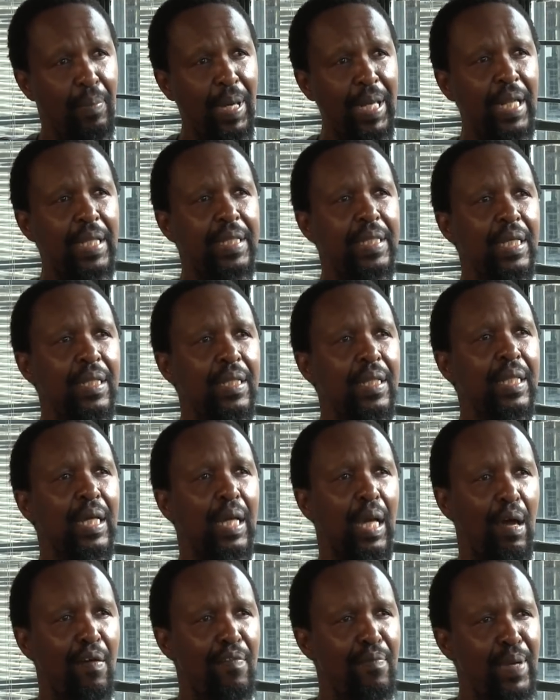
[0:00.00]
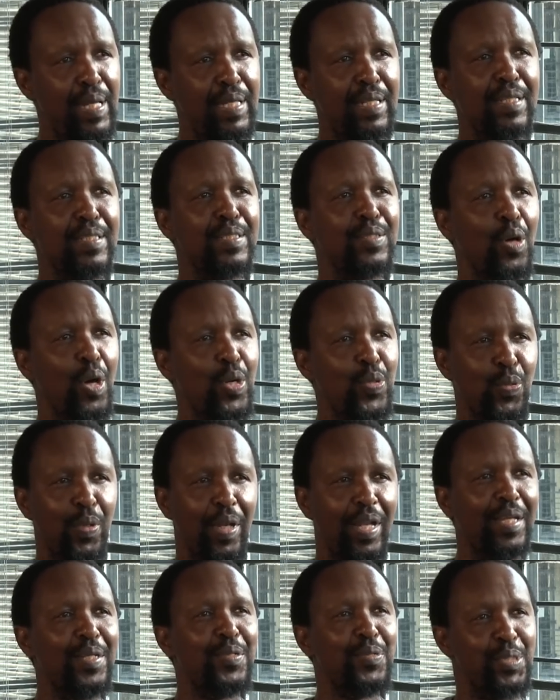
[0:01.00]
But I think that the government is not
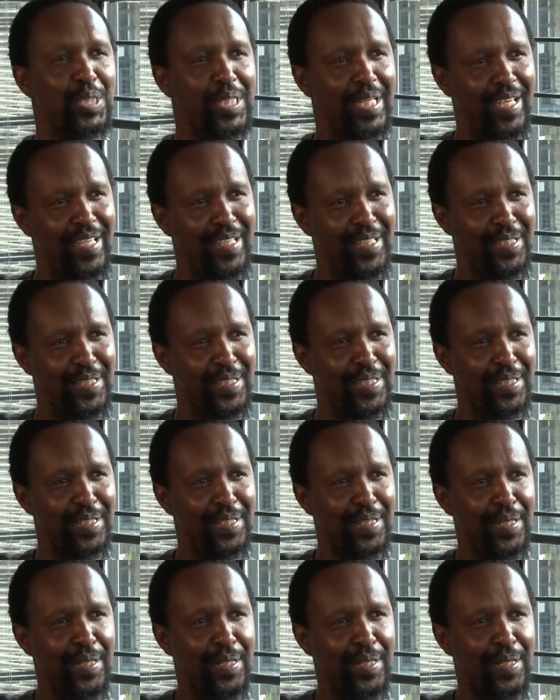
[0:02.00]
willing to change.